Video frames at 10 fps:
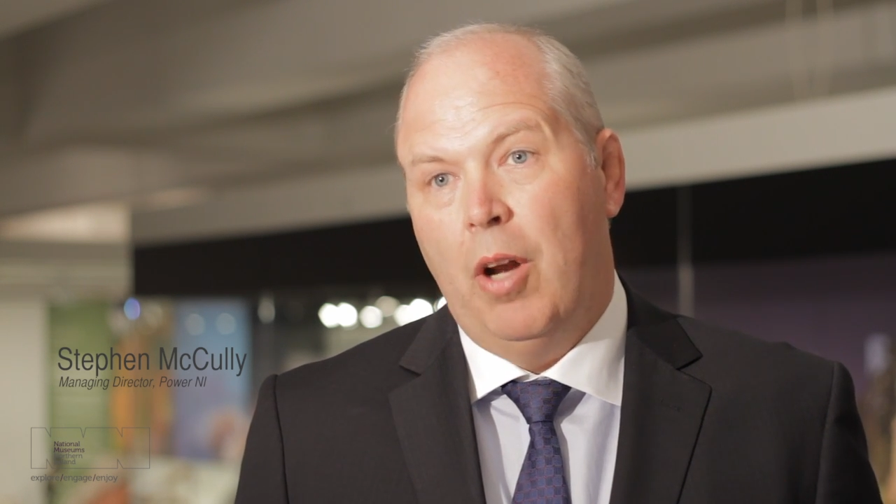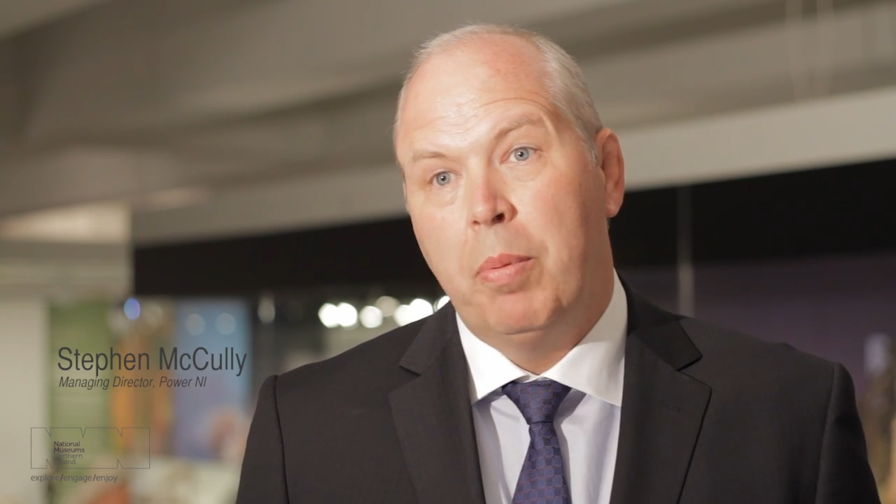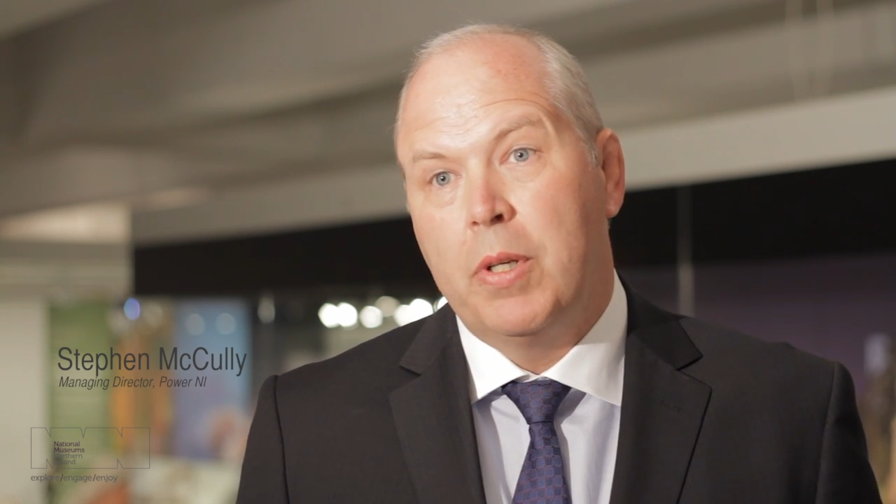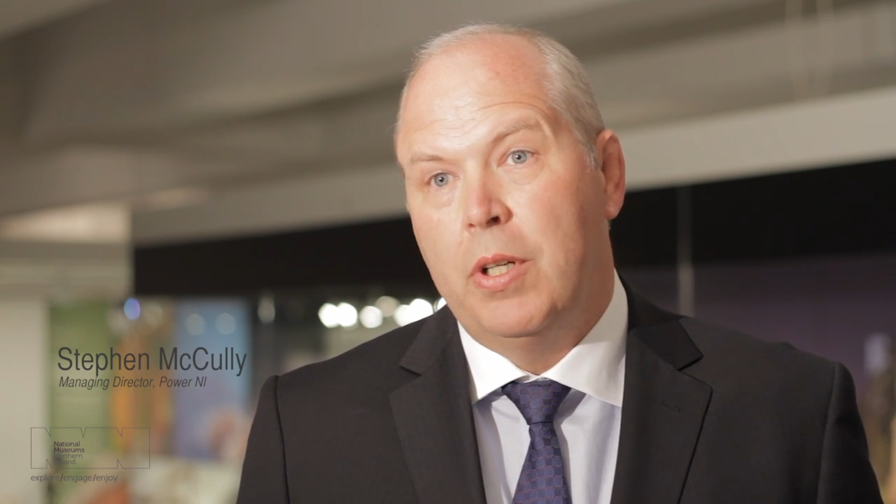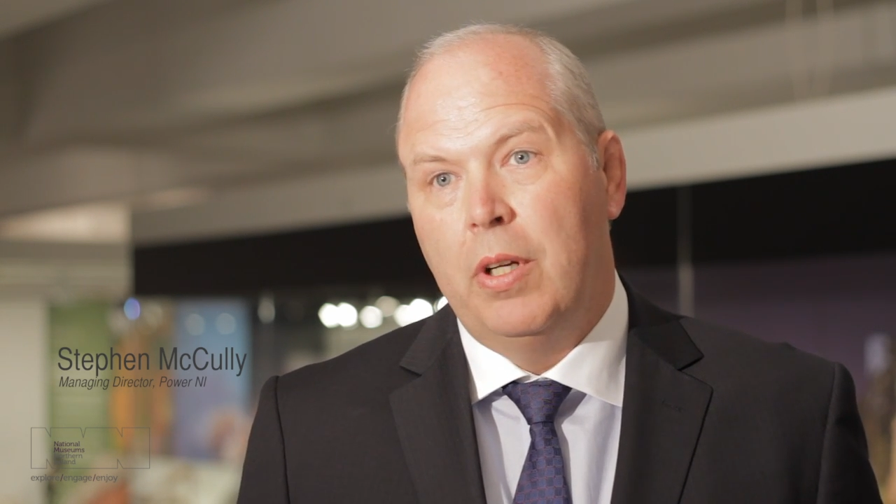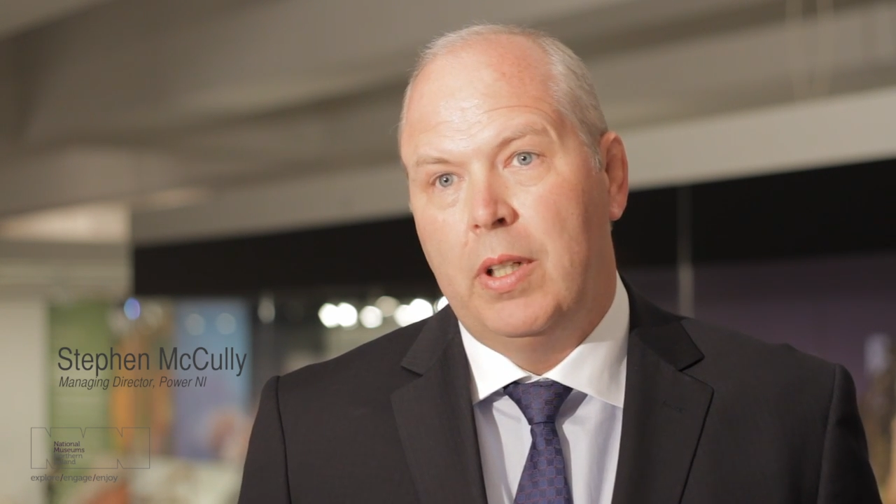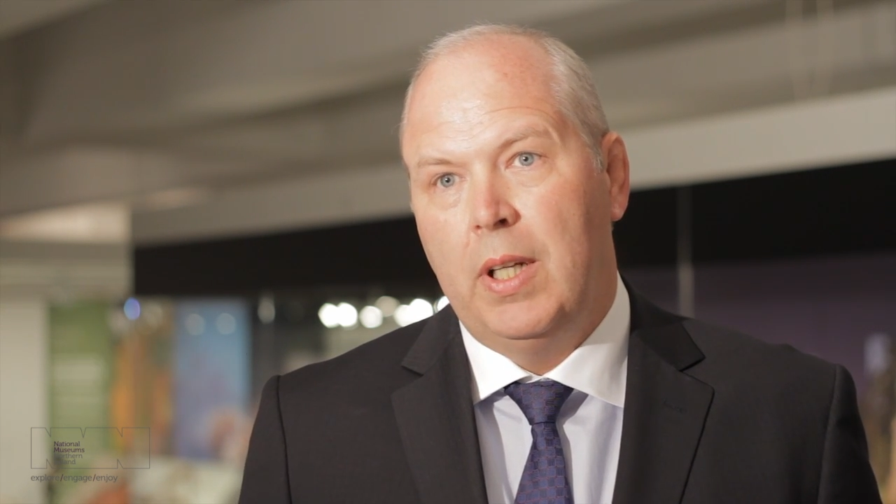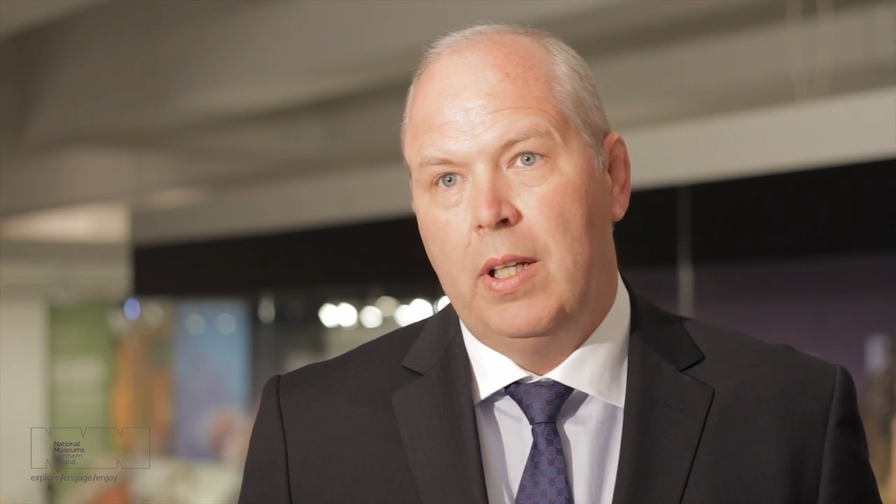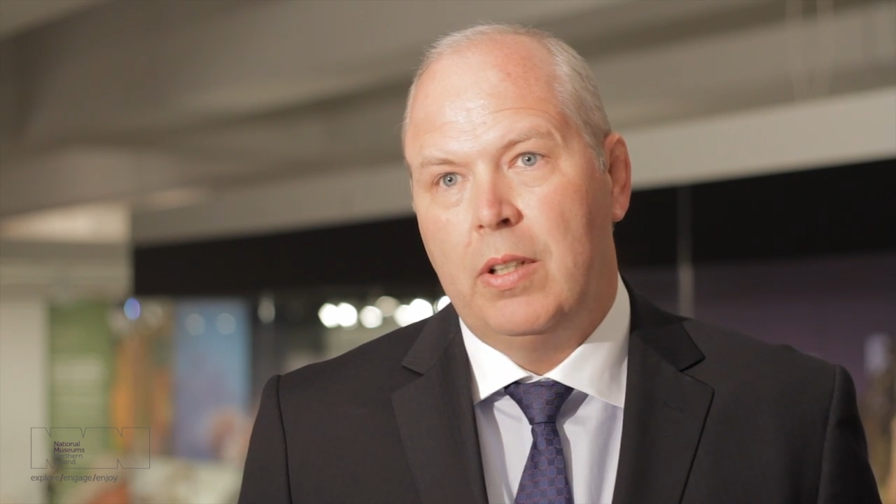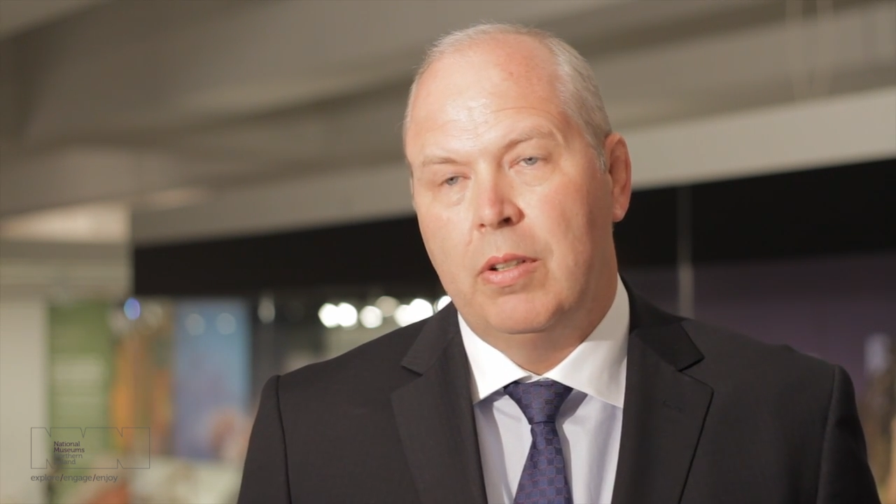
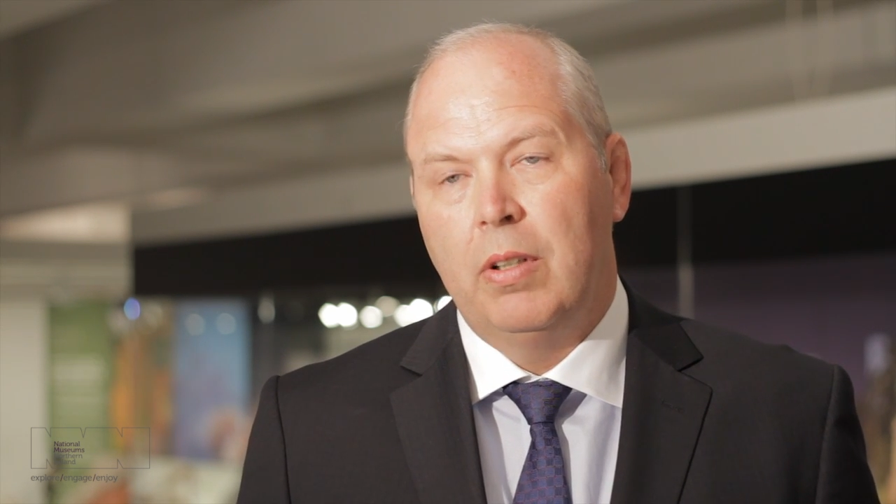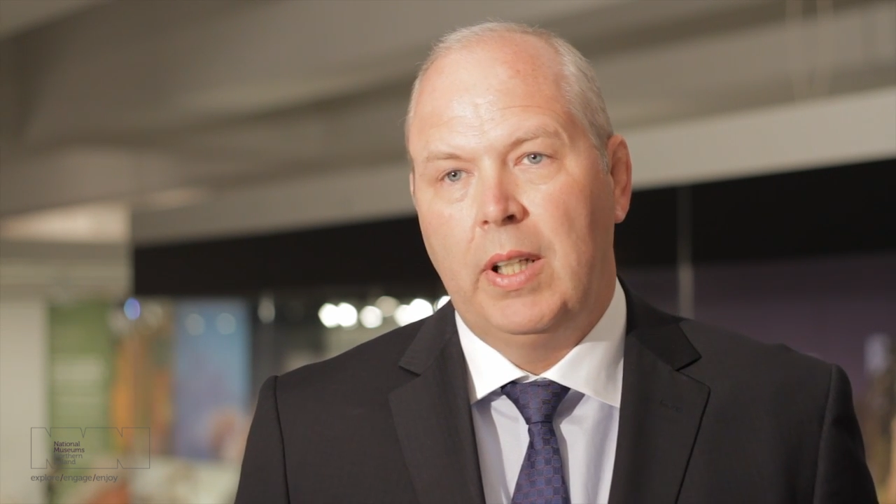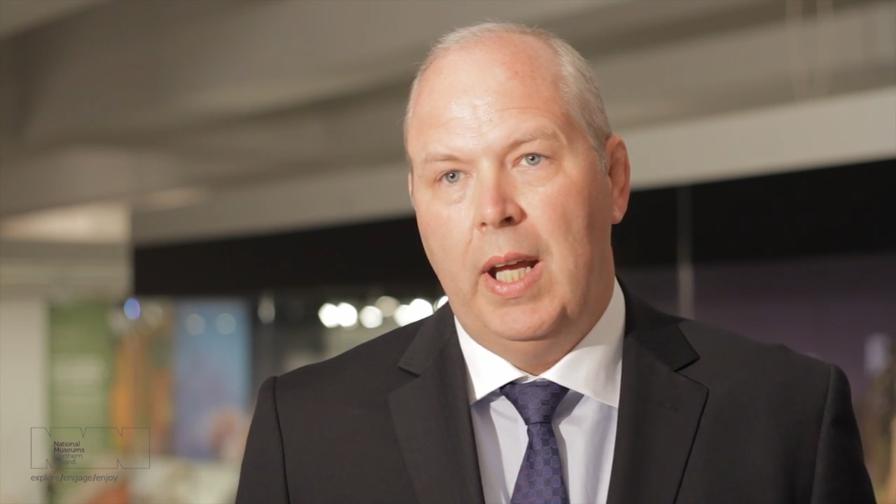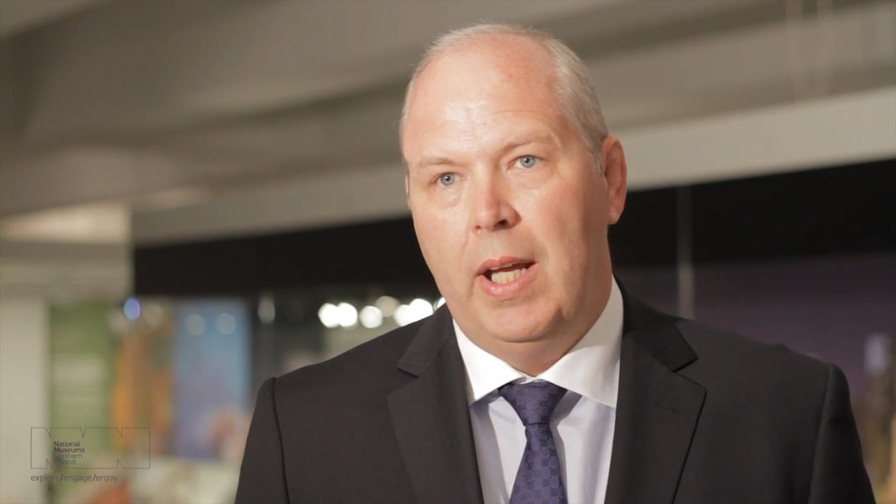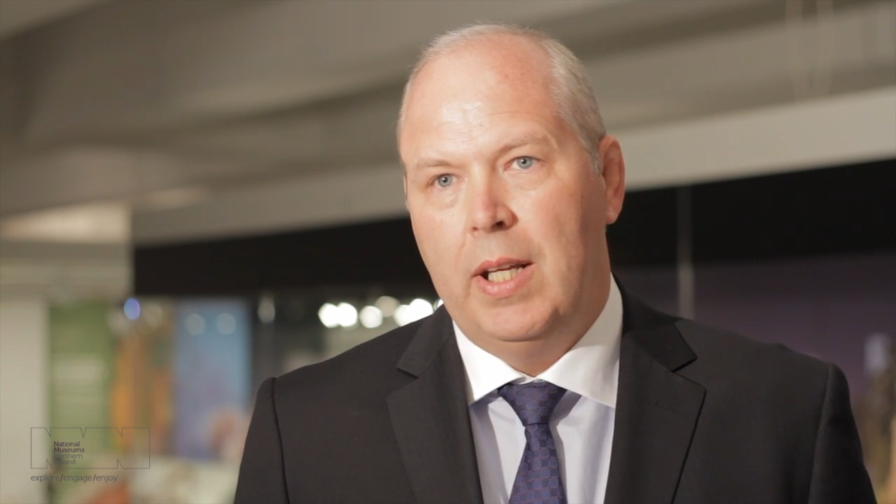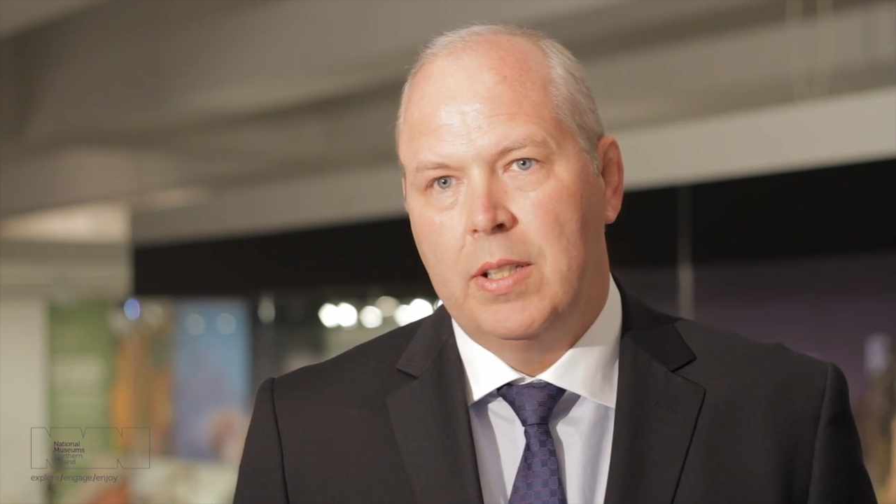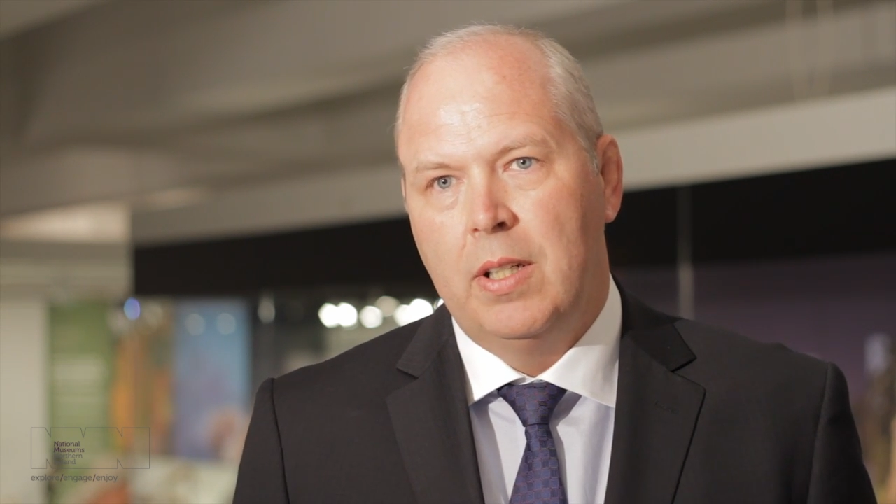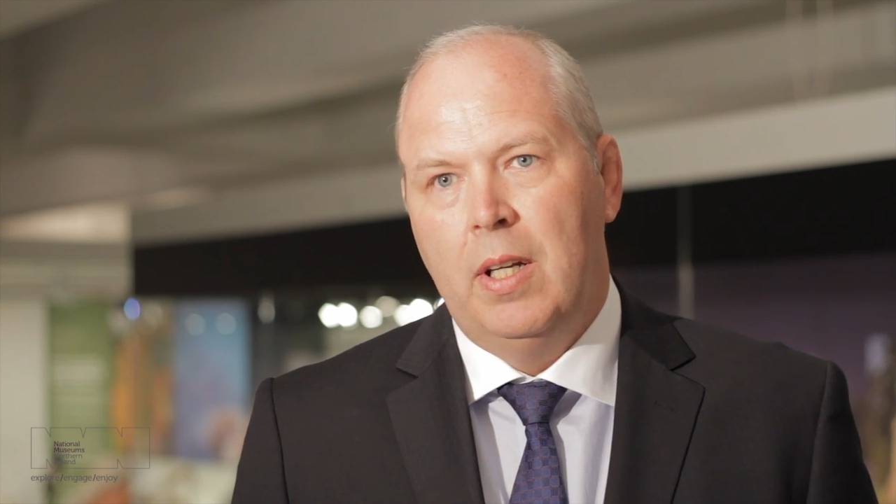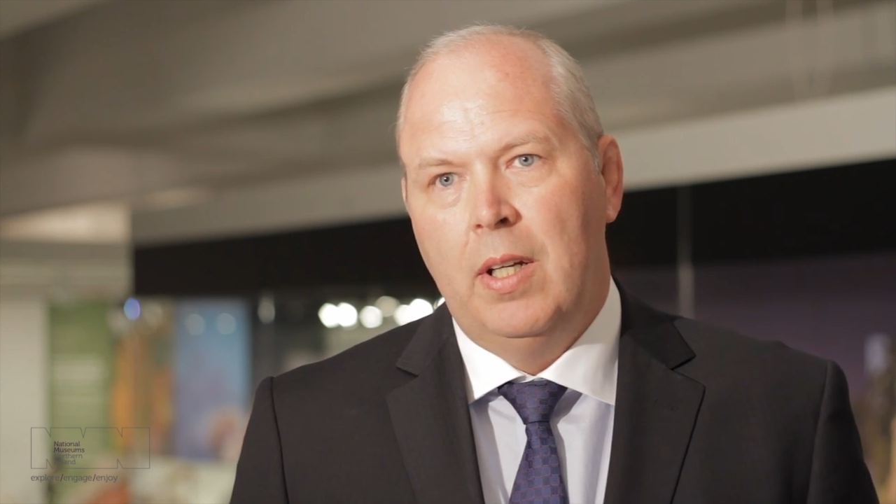opportunity to engage